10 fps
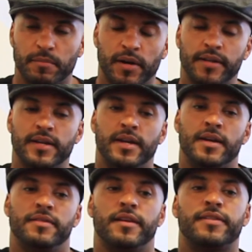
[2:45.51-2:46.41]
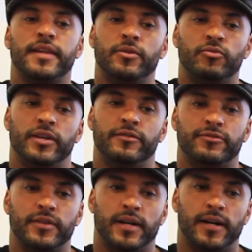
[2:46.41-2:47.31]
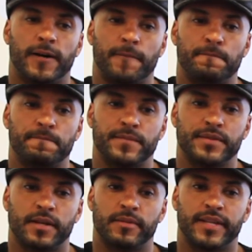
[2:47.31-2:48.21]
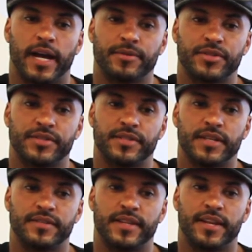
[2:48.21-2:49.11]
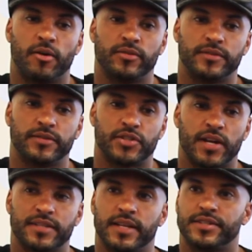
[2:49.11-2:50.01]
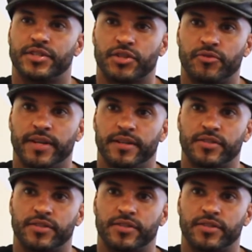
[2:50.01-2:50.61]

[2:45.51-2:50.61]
But the thing with some adaptions is that they don't translate to screen.